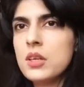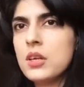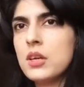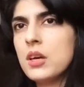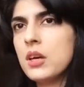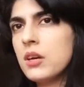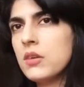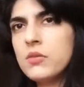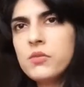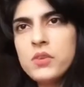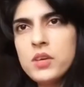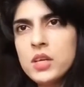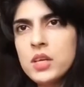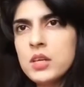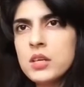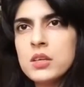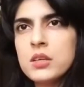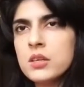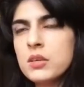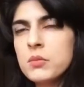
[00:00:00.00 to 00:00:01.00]
a
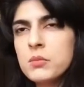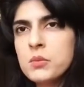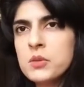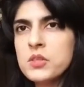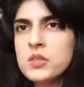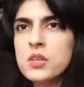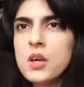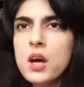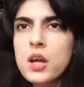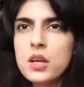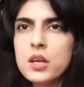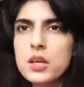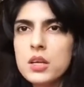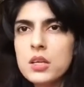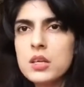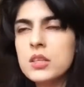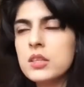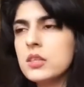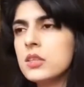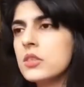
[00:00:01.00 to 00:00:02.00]
fake persona,
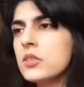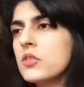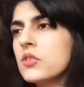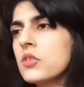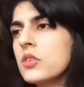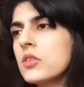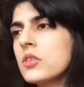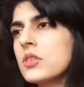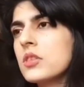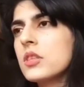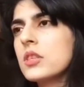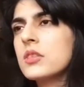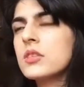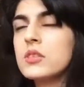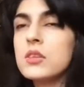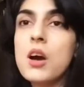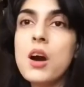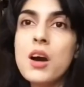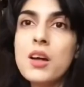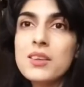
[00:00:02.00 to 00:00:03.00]
and it's
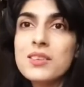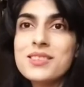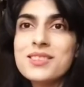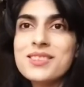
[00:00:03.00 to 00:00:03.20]
not.